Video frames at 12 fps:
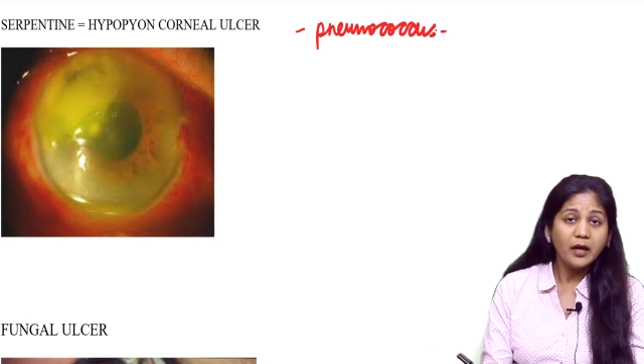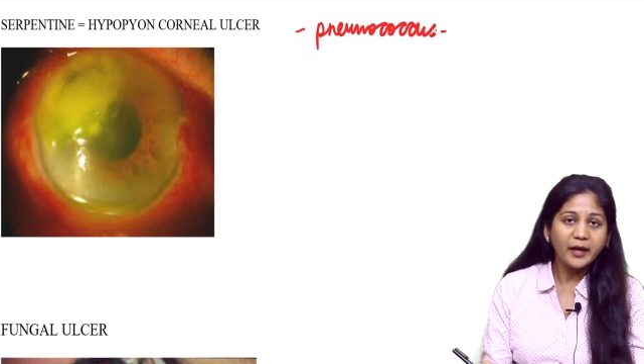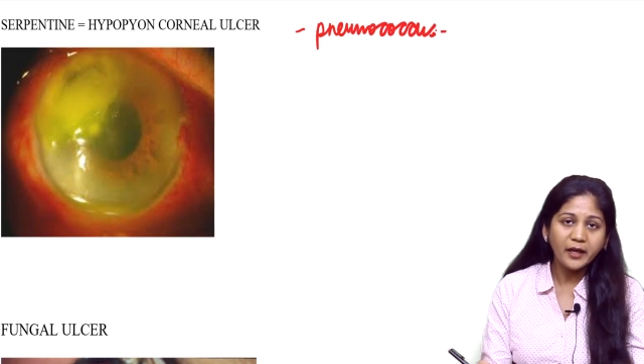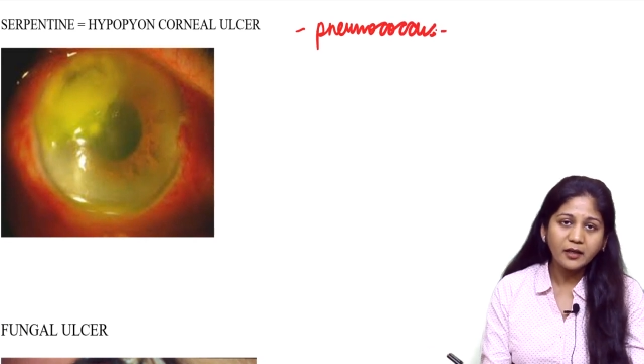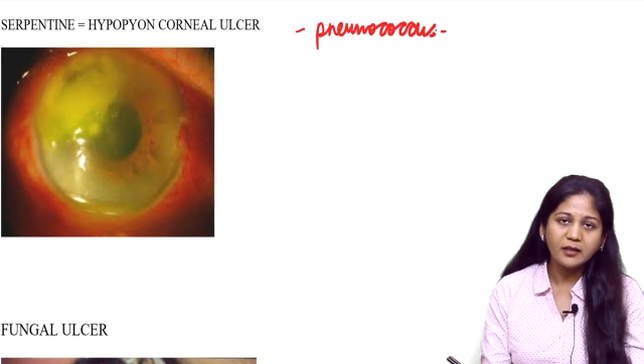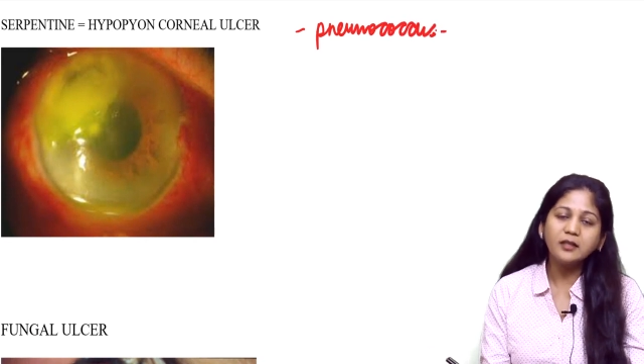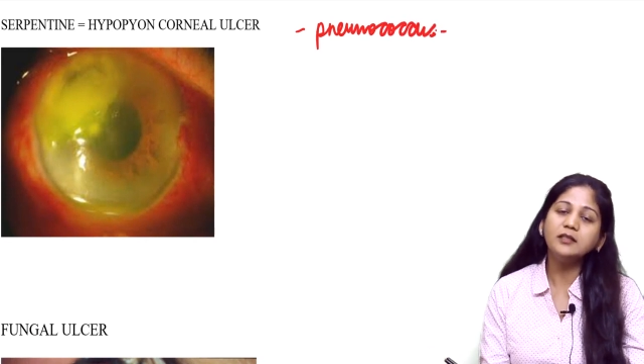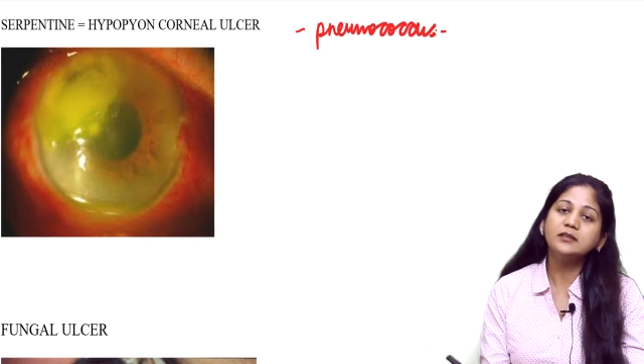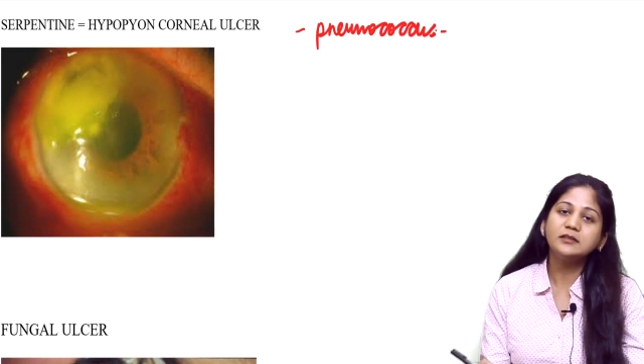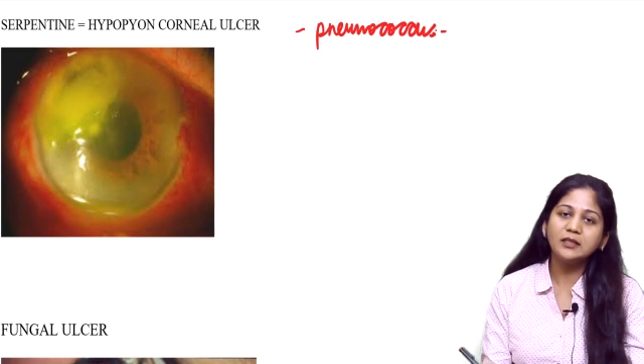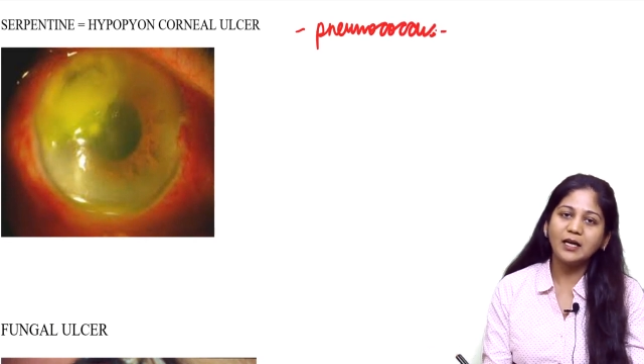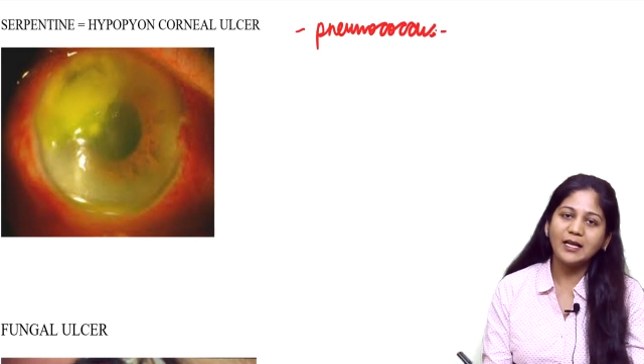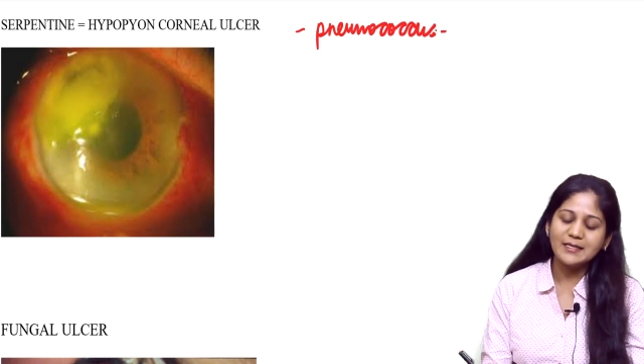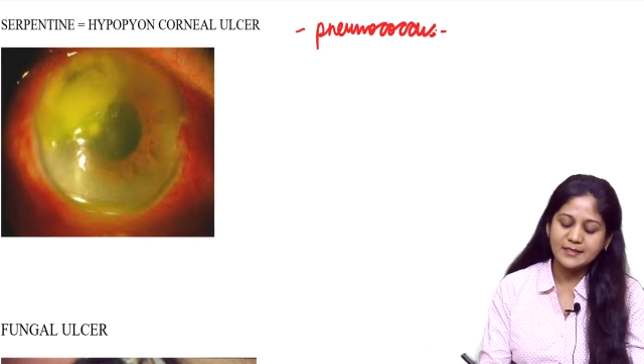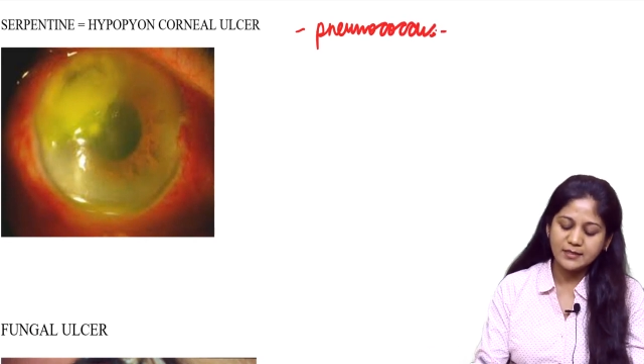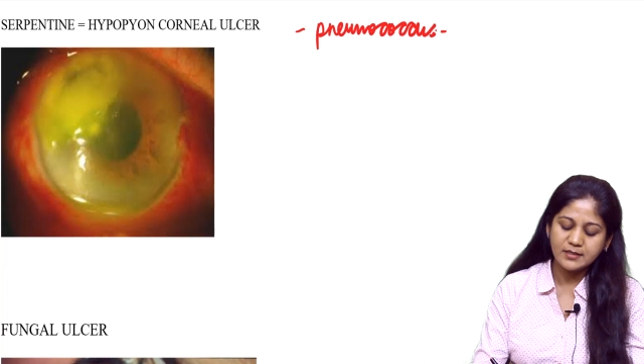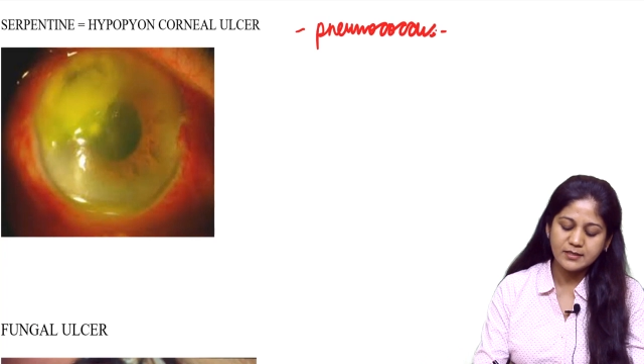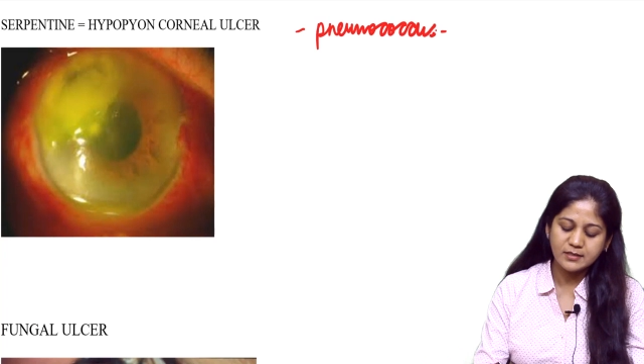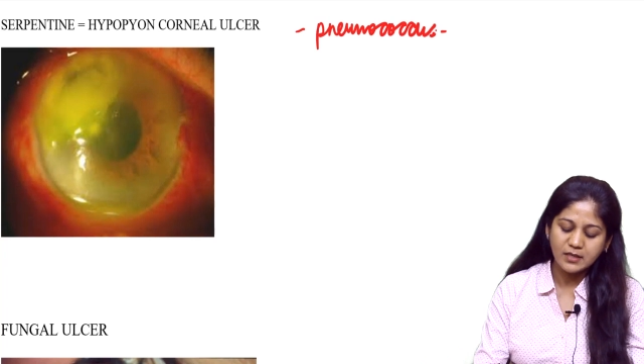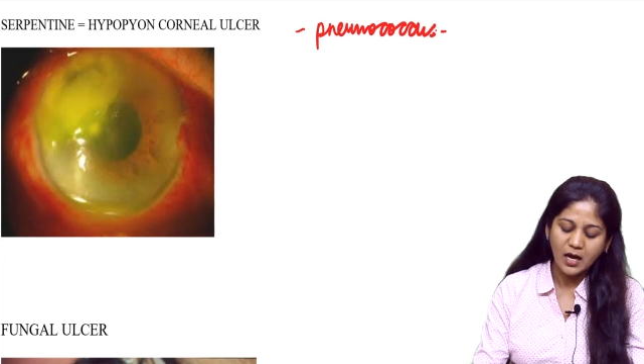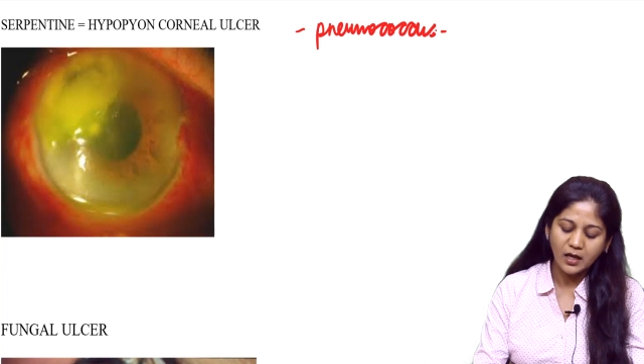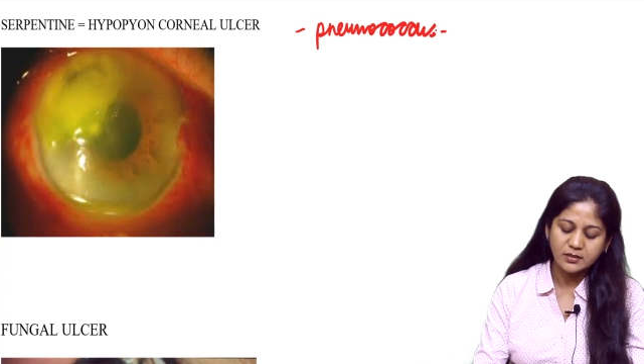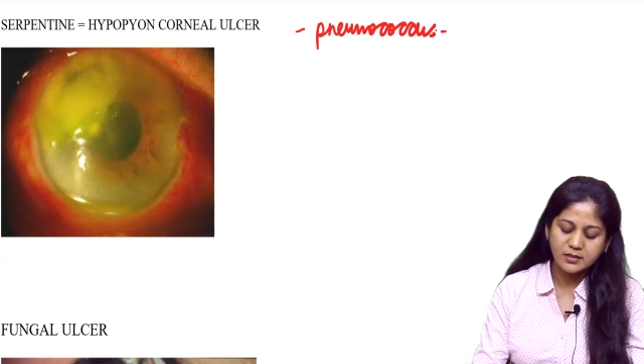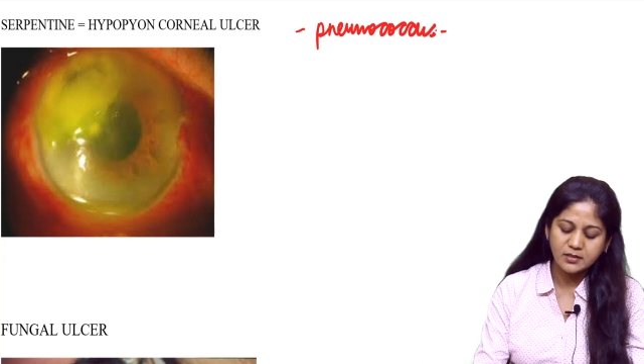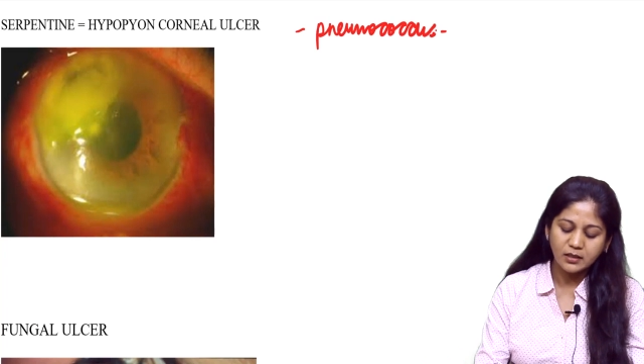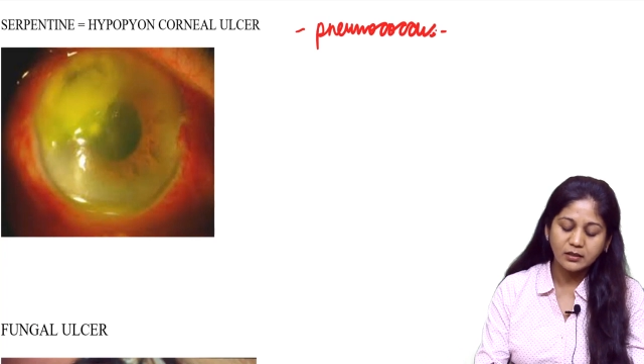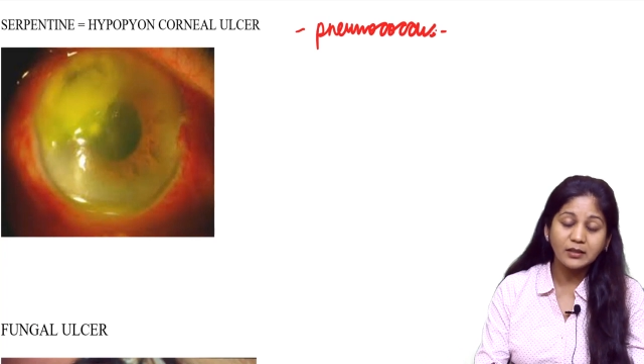Here, the ulcer starts